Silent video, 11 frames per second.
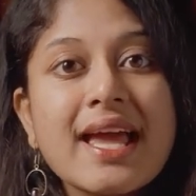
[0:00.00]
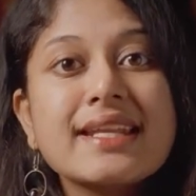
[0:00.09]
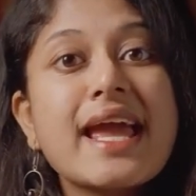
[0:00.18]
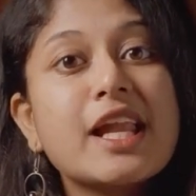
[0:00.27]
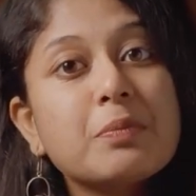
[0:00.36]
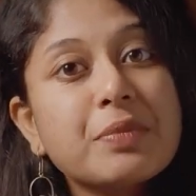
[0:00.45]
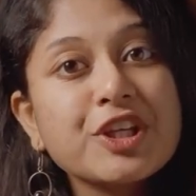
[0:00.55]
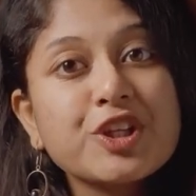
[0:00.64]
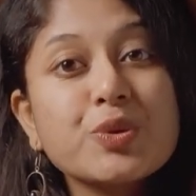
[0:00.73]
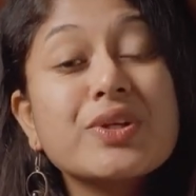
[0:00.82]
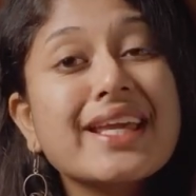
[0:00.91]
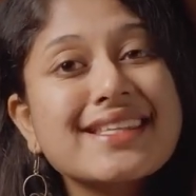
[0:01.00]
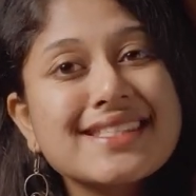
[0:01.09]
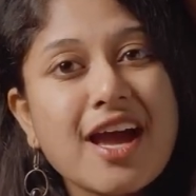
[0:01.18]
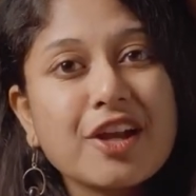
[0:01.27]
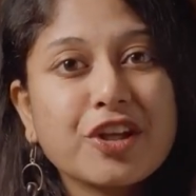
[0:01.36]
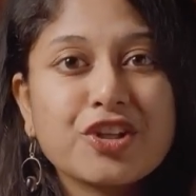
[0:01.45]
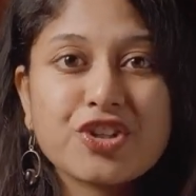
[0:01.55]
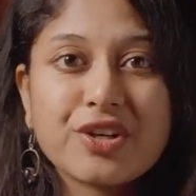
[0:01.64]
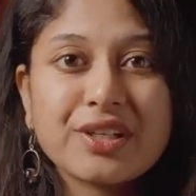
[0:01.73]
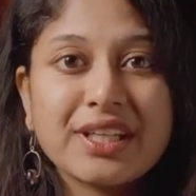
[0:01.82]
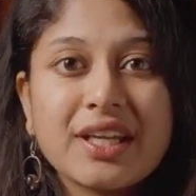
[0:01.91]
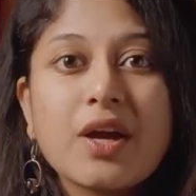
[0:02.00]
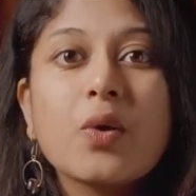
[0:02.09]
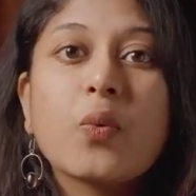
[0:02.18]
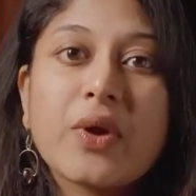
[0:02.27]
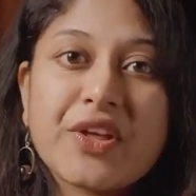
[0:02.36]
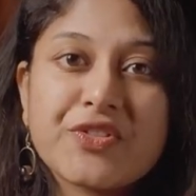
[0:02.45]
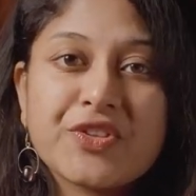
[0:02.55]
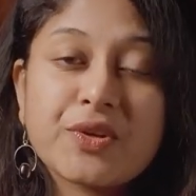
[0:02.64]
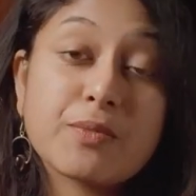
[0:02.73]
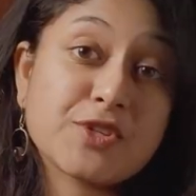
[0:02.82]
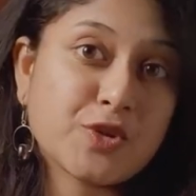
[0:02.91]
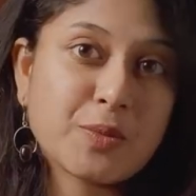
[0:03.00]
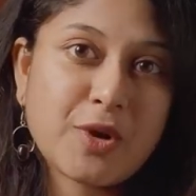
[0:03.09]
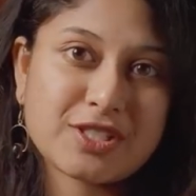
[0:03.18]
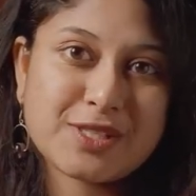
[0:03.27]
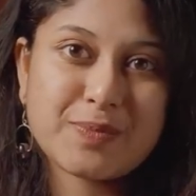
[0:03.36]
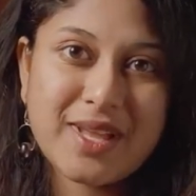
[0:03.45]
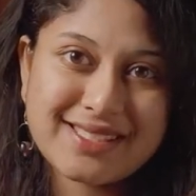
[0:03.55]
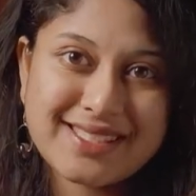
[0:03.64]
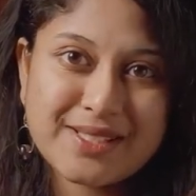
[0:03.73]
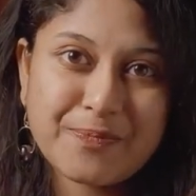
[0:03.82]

and helping you kickstart your journey with Zoho Projects Plus.